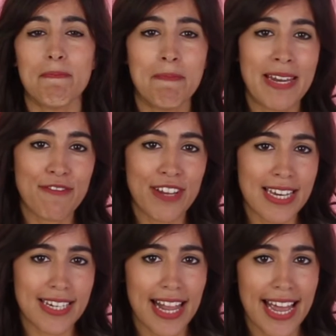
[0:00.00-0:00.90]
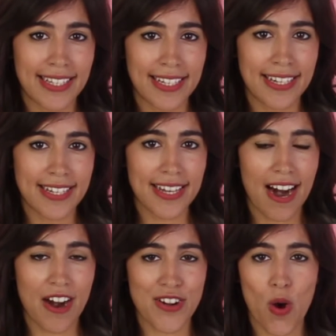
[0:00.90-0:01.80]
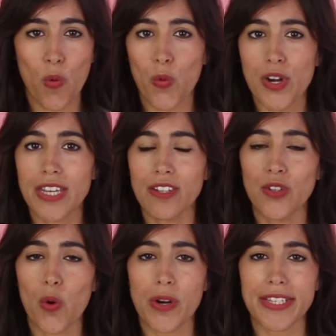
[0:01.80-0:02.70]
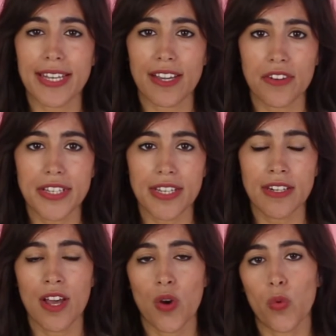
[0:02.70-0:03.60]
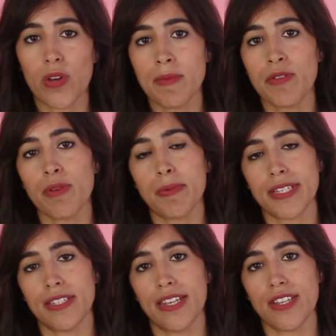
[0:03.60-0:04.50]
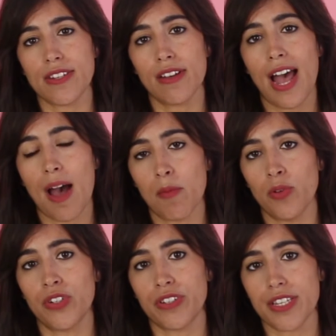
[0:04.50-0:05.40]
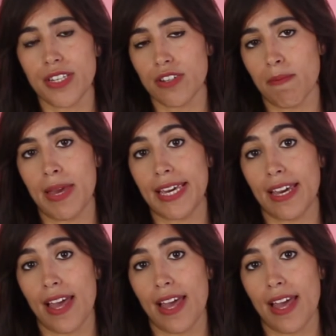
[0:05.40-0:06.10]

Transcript: Many financial entities are now working towards increasing women representation among their decision-making